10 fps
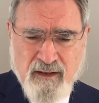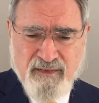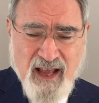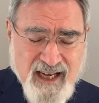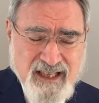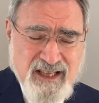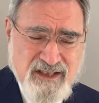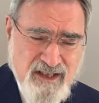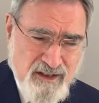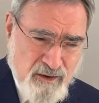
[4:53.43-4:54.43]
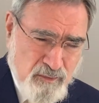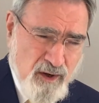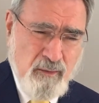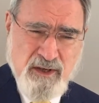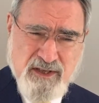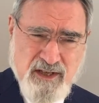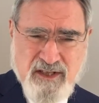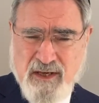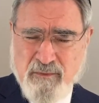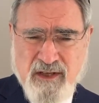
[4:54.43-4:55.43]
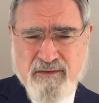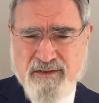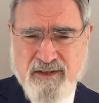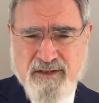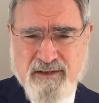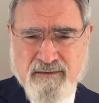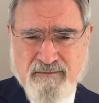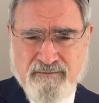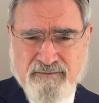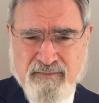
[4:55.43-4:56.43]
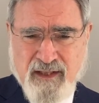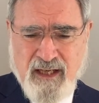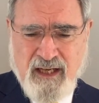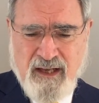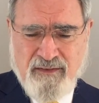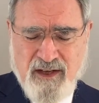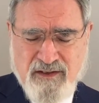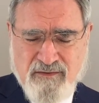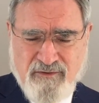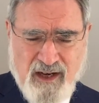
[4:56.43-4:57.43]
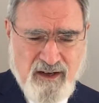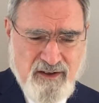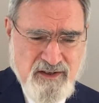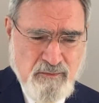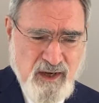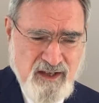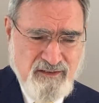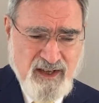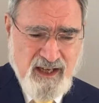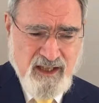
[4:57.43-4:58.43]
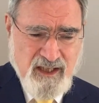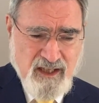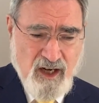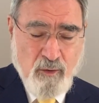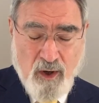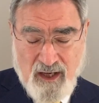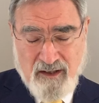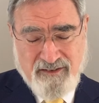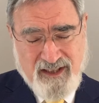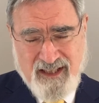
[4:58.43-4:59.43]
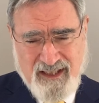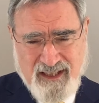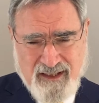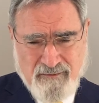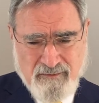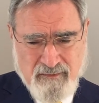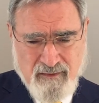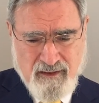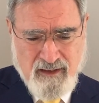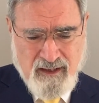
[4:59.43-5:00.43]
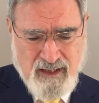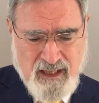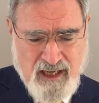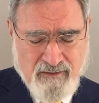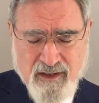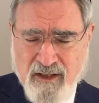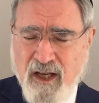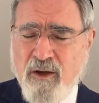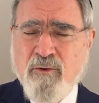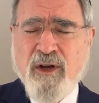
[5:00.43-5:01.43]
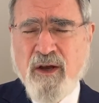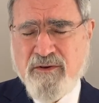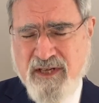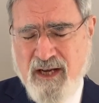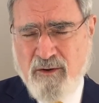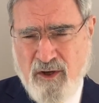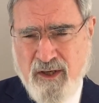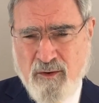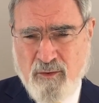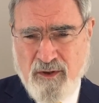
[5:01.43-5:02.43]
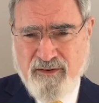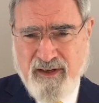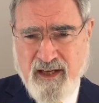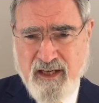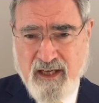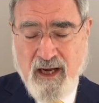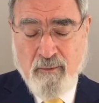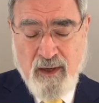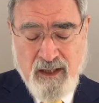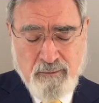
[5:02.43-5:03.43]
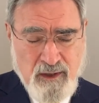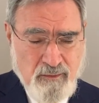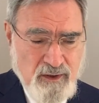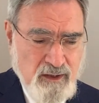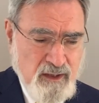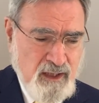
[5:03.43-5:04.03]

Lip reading: That is the promise Hashem gives us. This virus may take a while to clear. Heaven alone knows how long it will take and how many people